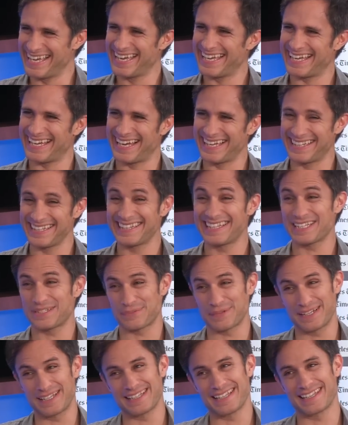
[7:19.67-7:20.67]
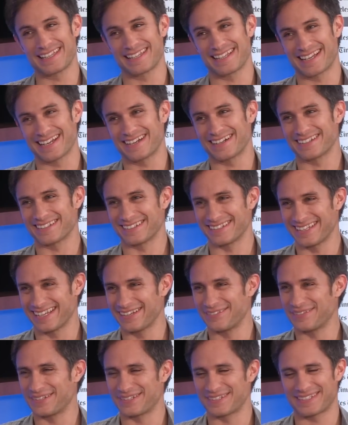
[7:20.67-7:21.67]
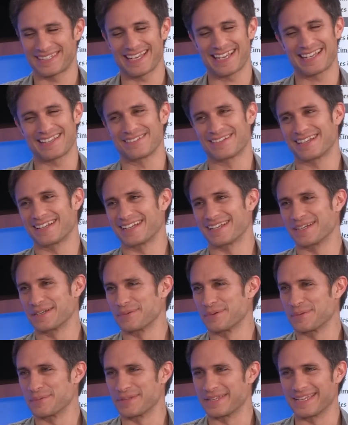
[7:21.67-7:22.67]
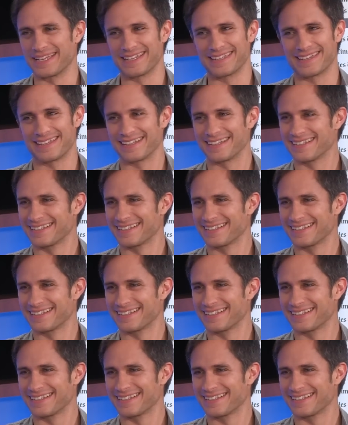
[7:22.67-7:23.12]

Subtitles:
Yeah, I think that's why I like the character. Yeah, because, yeah, you can get away with anything.